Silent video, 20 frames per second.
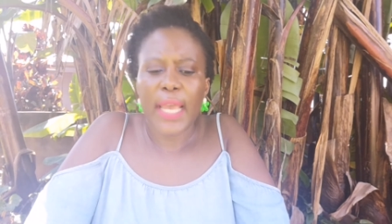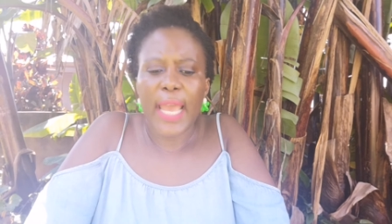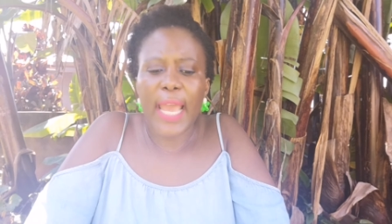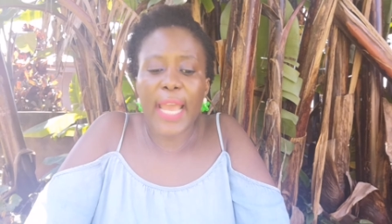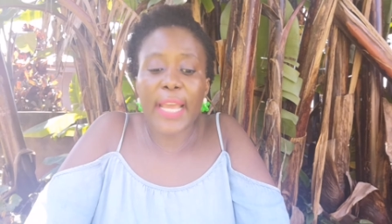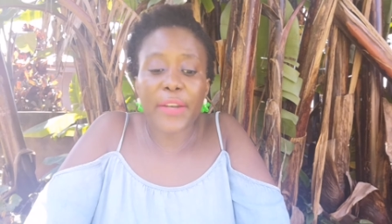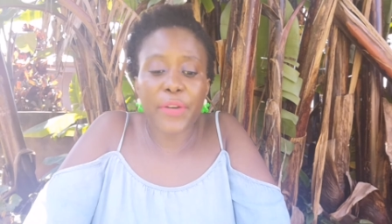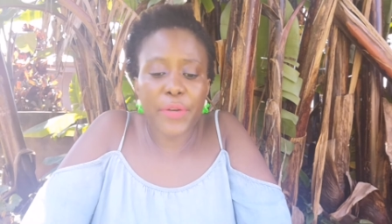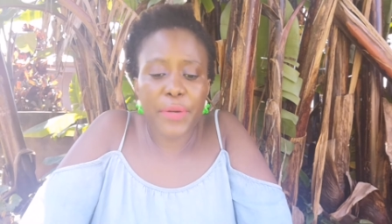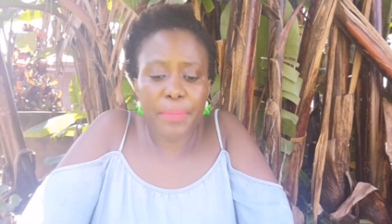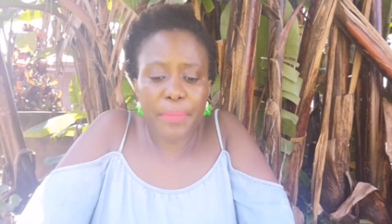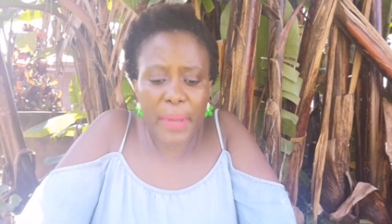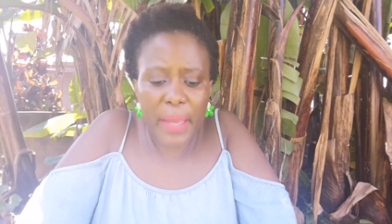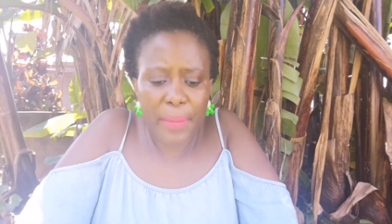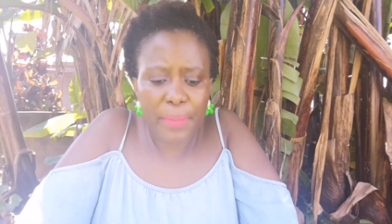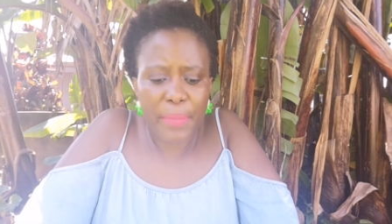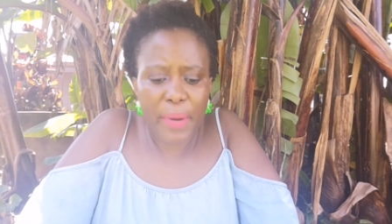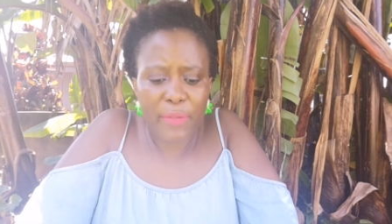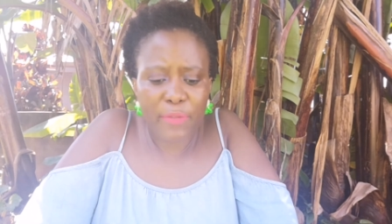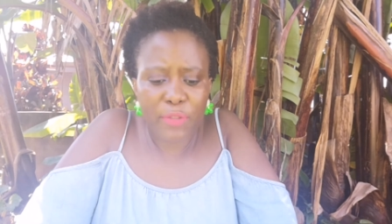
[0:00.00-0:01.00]
And
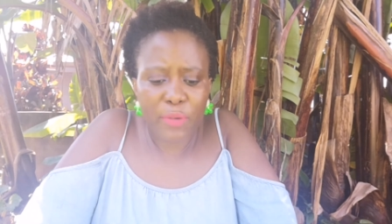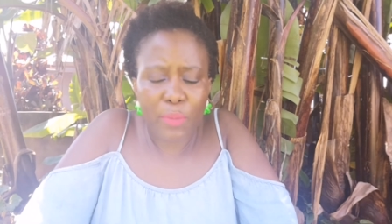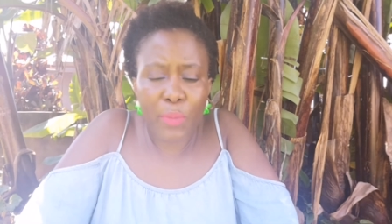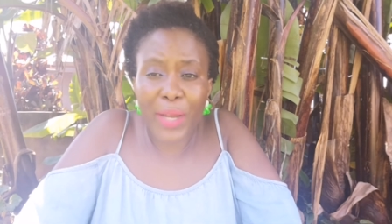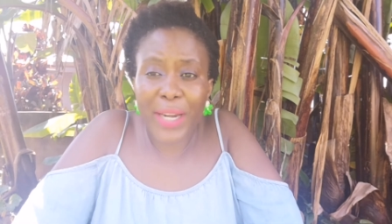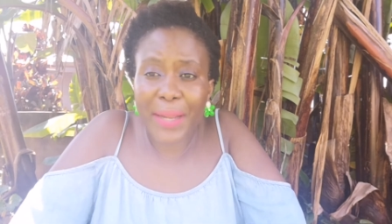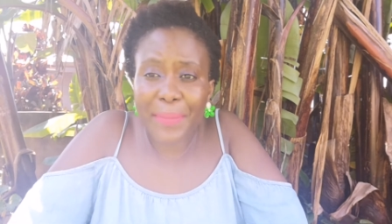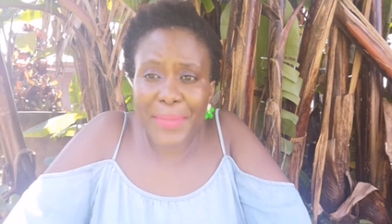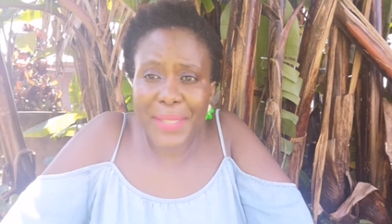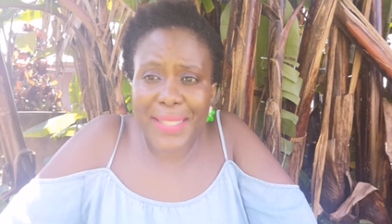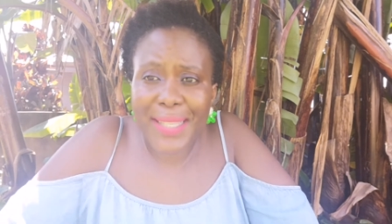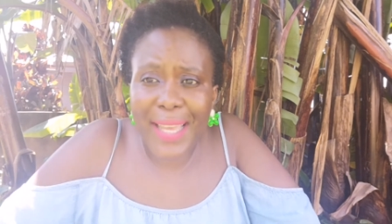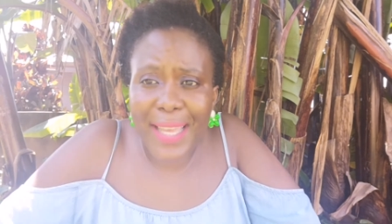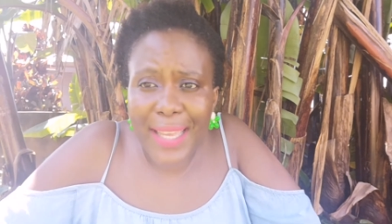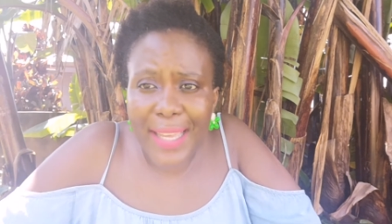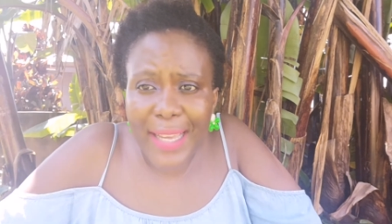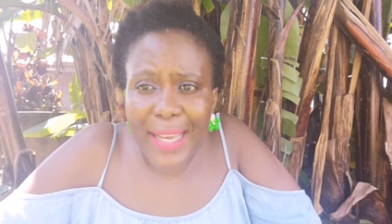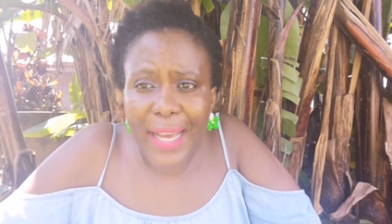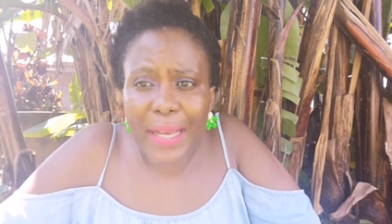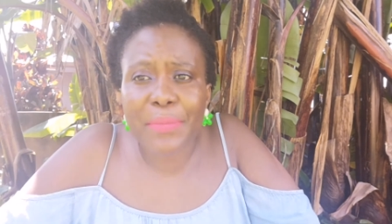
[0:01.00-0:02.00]
remember from what I'm
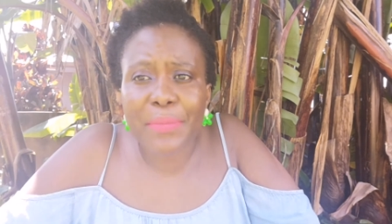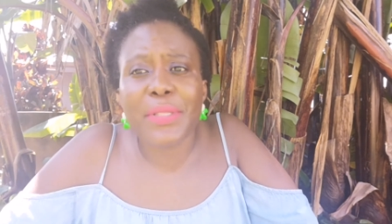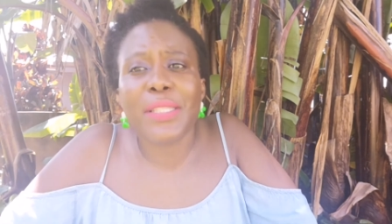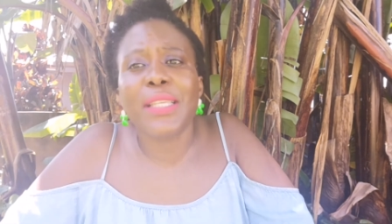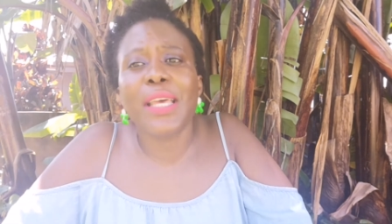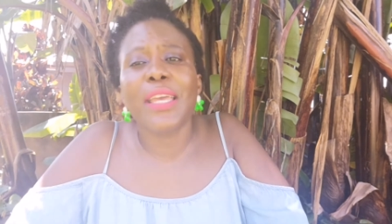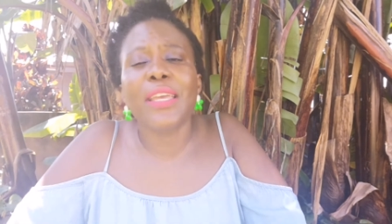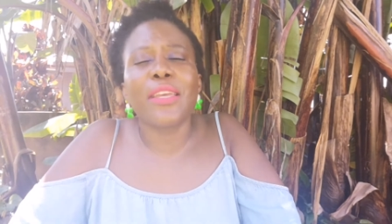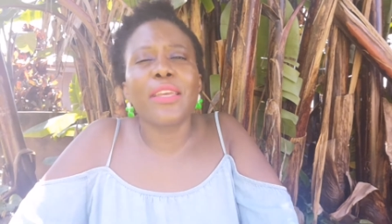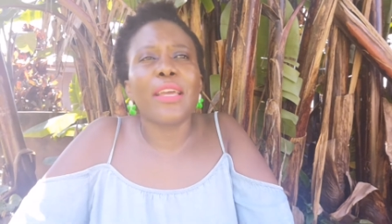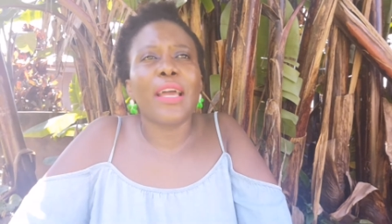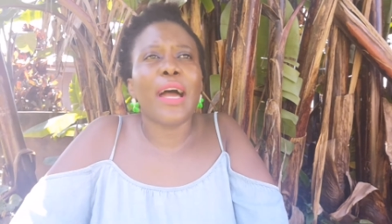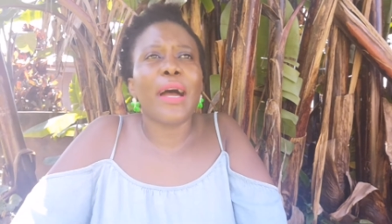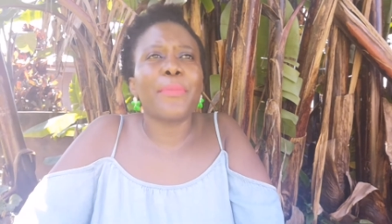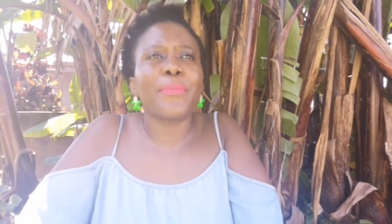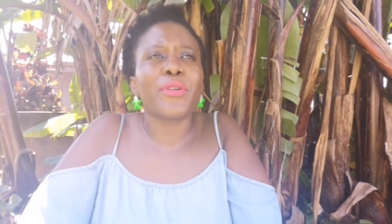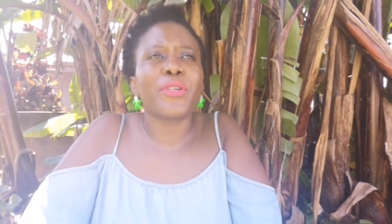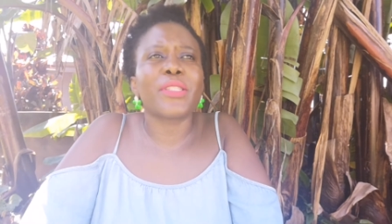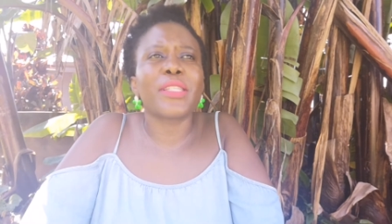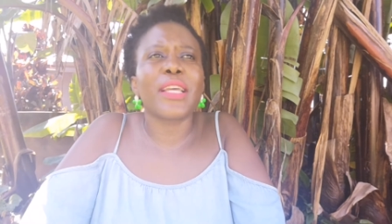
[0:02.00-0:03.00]
not saying
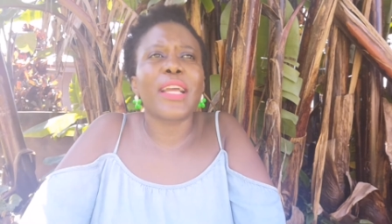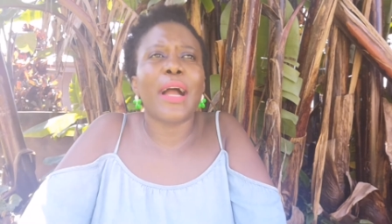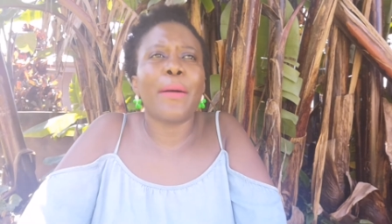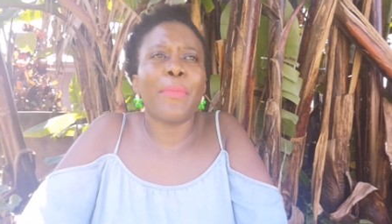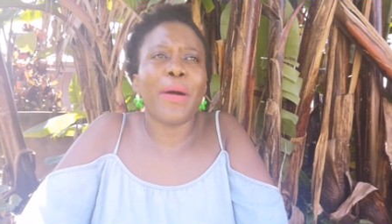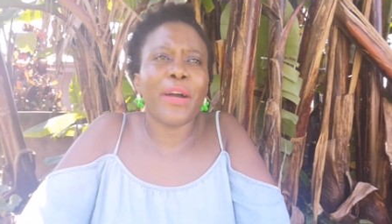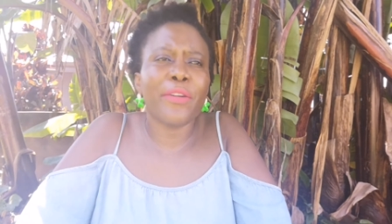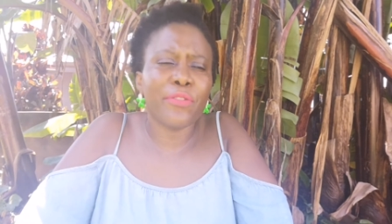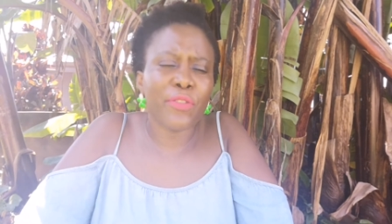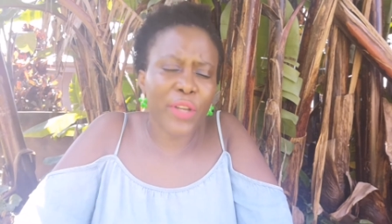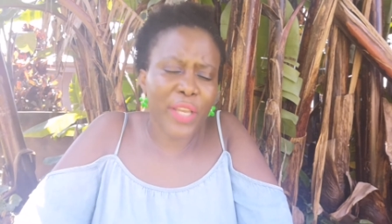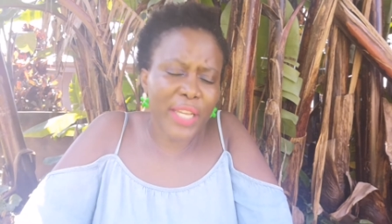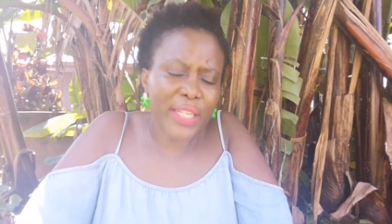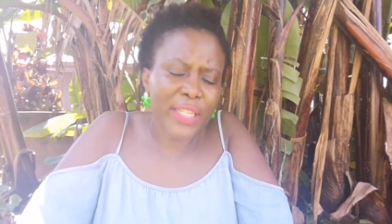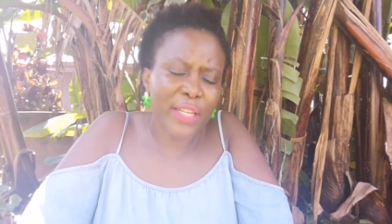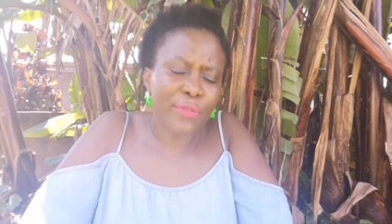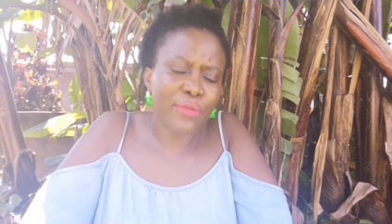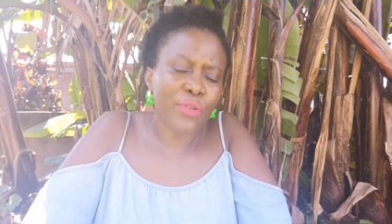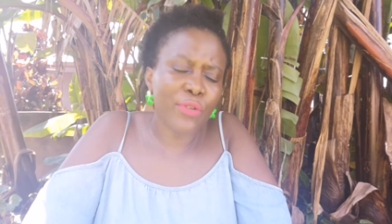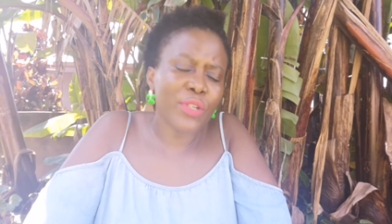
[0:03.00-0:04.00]
I'm
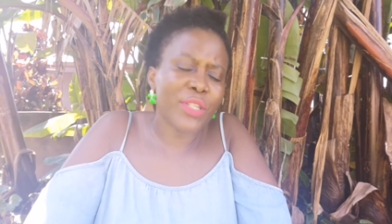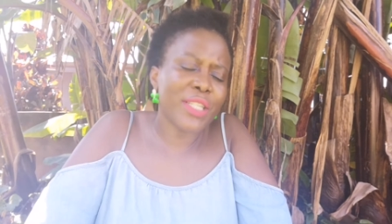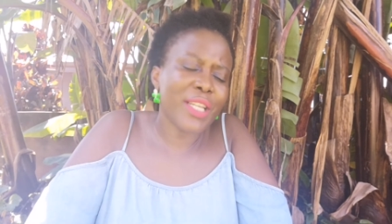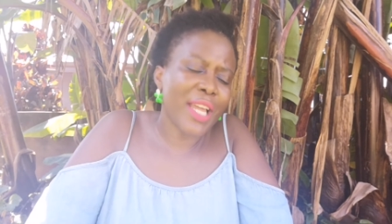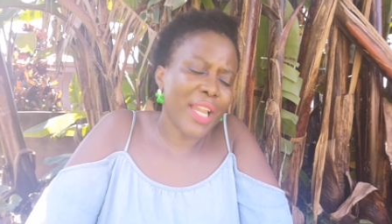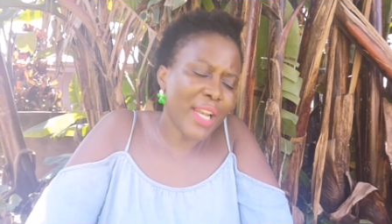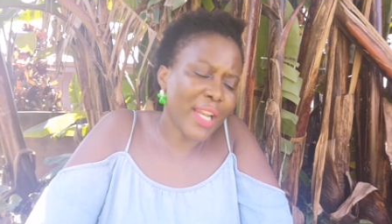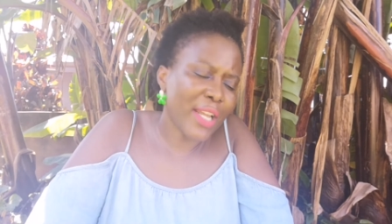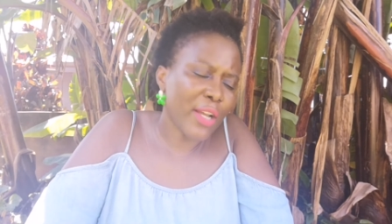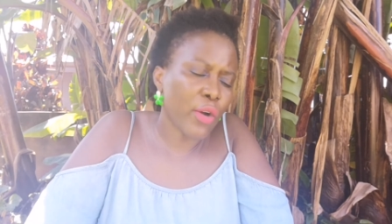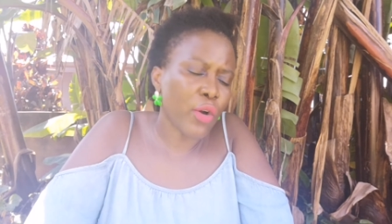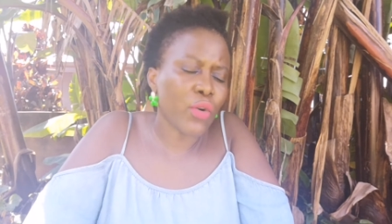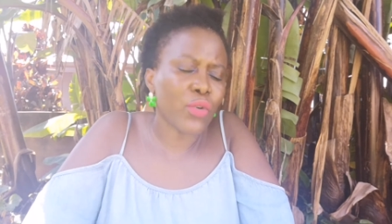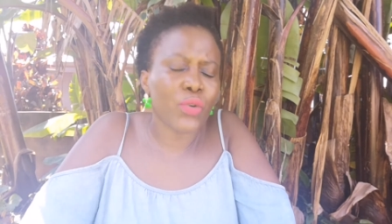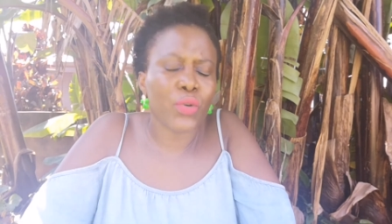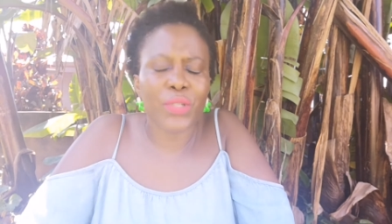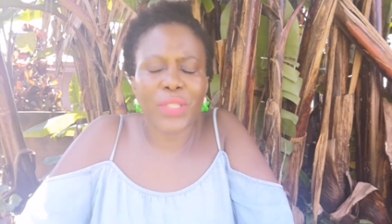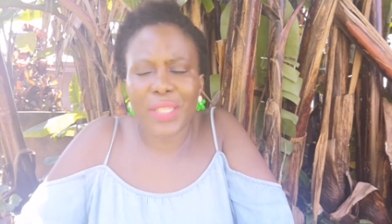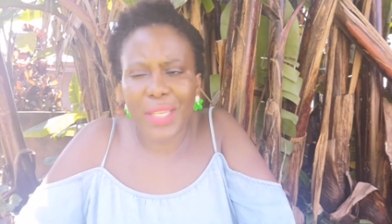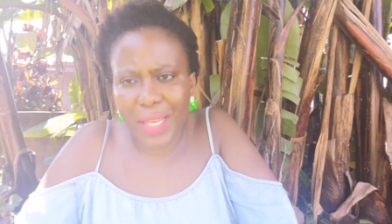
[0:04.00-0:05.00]
advocating for telling or
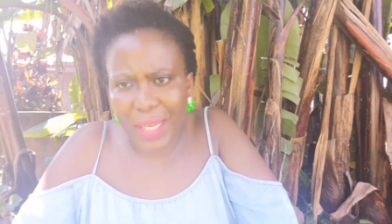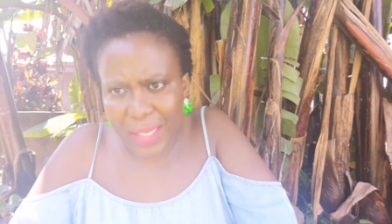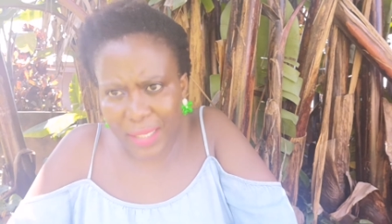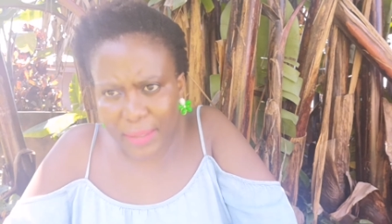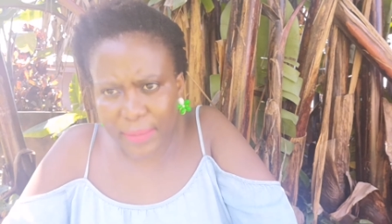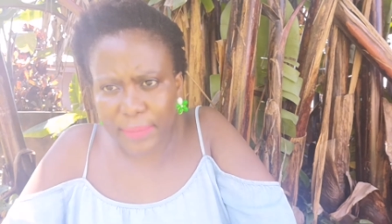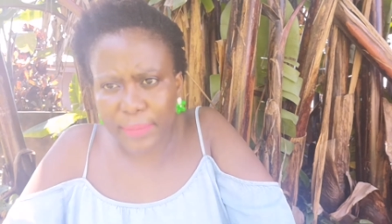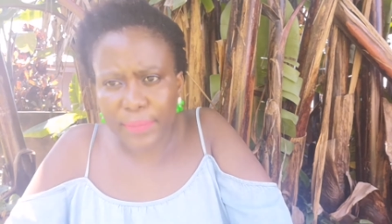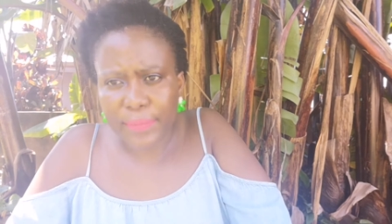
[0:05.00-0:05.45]
not telling.